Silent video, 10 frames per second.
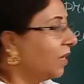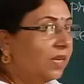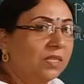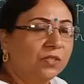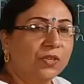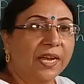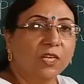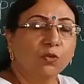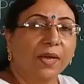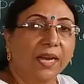He's
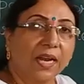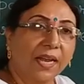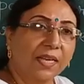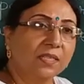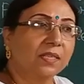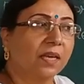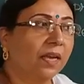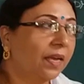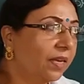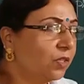trying to analyze
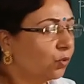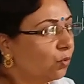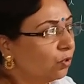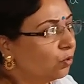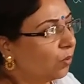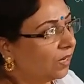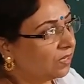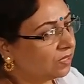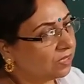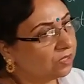his own
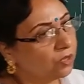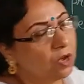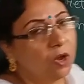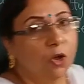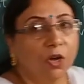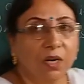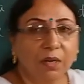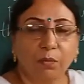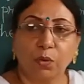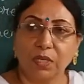qualities, or
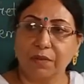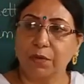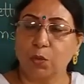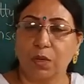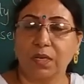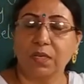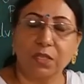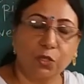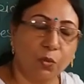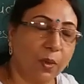whatever
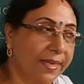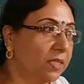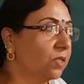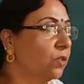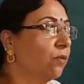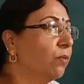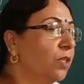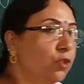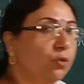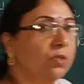qualities or vices or
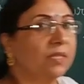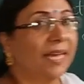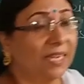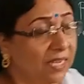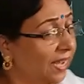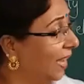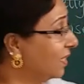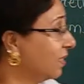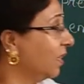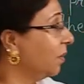virtues that he
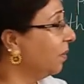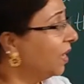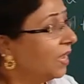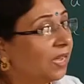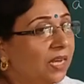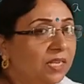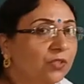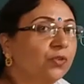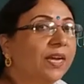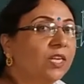has in him. He
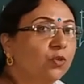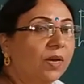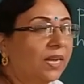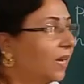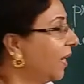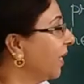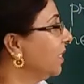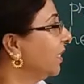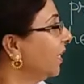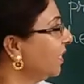is trying to
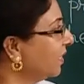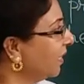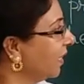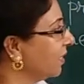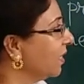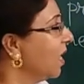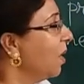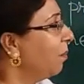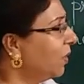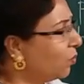analyze, and he says,
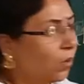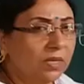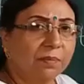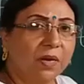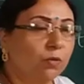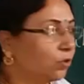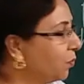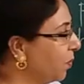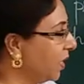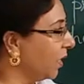"But what
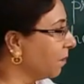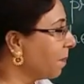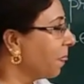about me?